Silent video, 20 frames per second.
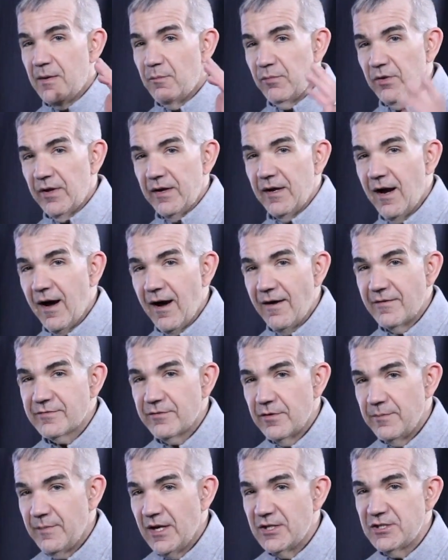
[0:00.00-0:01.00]
Playoffs,
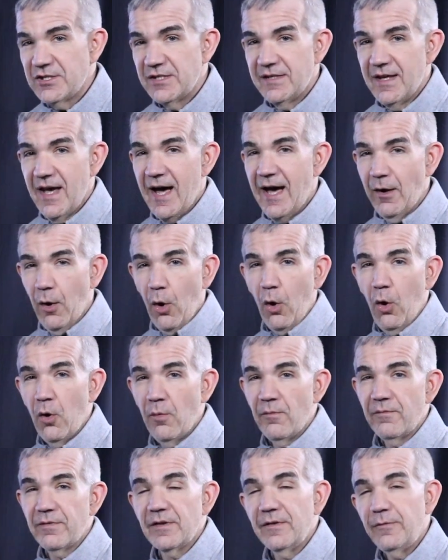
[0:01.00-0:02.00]
we mentioned at
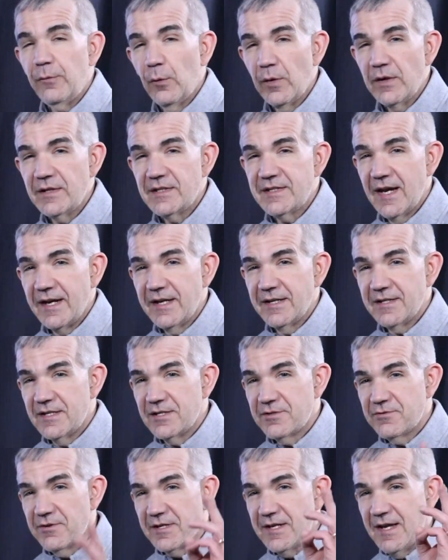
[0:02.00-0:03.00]
home for the 42nd
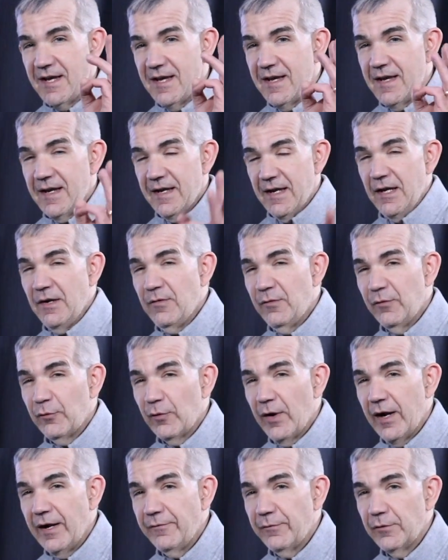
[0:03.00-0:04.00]
District, in
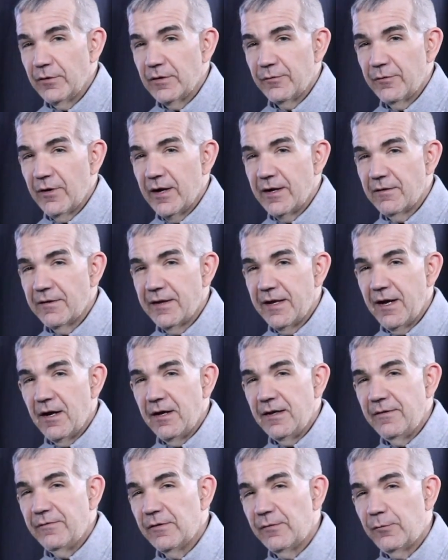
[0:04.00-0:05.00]
Frankfort at Franklin
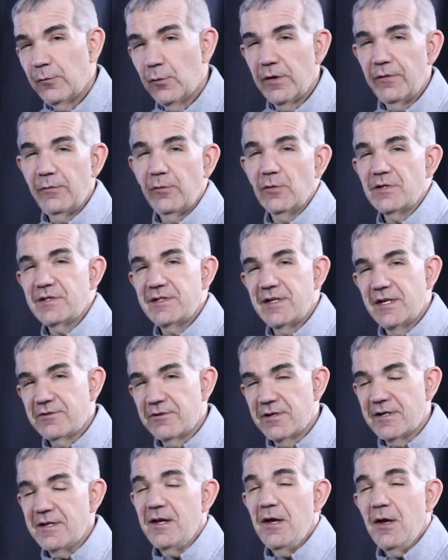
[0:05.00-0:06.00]
County for the 41st
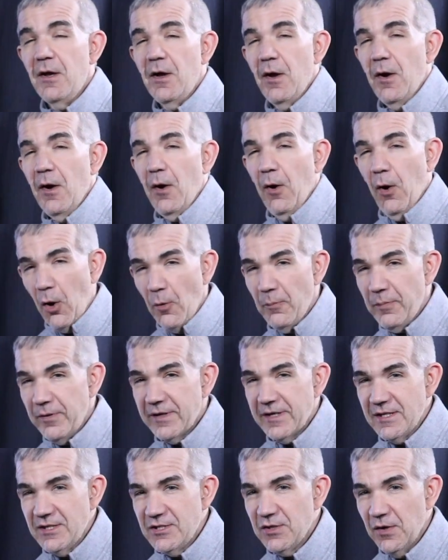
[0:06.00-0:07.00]
District. Hope you
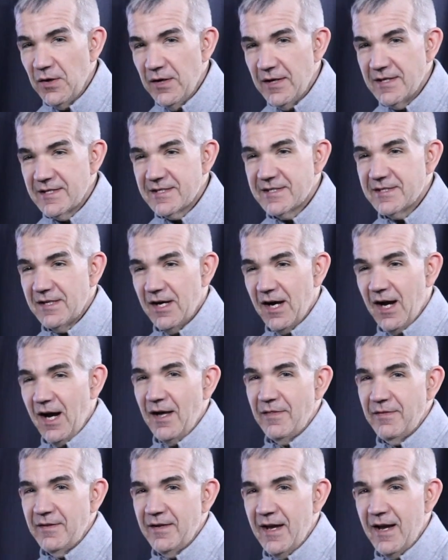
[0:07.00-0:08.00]
can join us
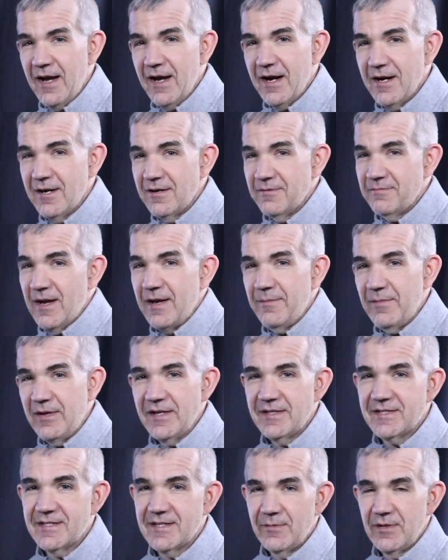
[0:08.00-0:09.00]
on the air, maybe
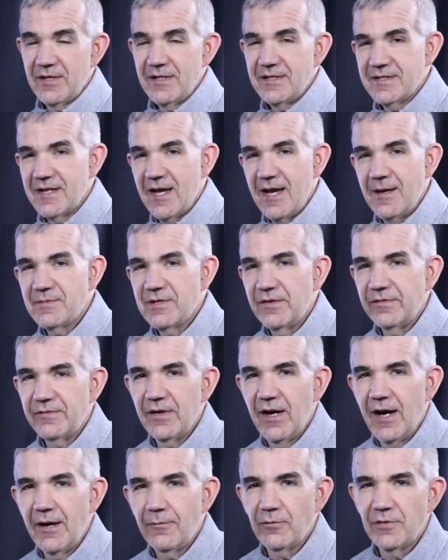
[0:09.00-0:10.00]
at some of these games. If
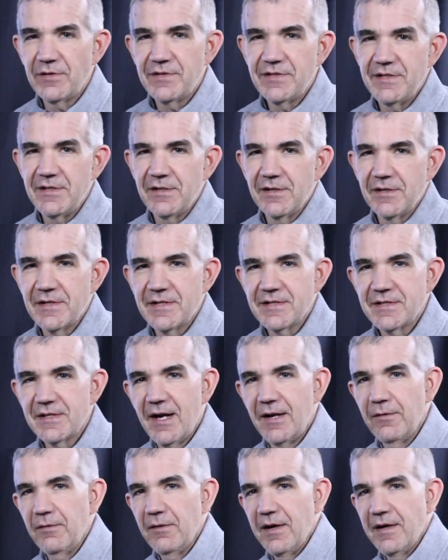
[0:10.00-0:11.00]
not, we'll see you on the
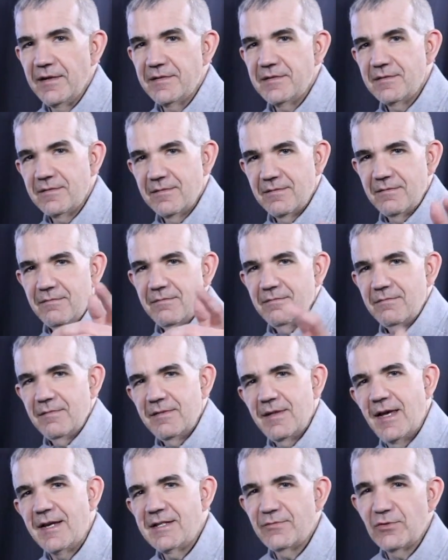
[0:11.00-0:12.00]
sidelines.
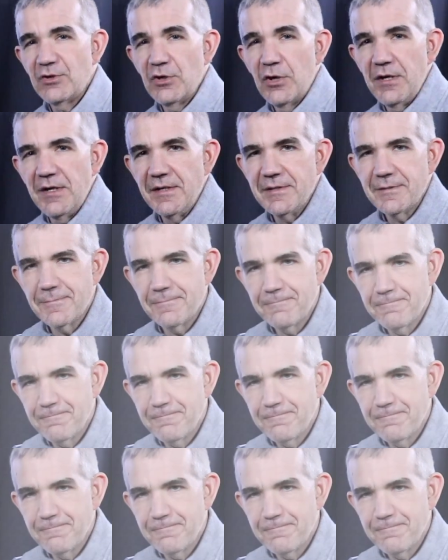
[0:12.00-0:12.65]
Thanks for joining us.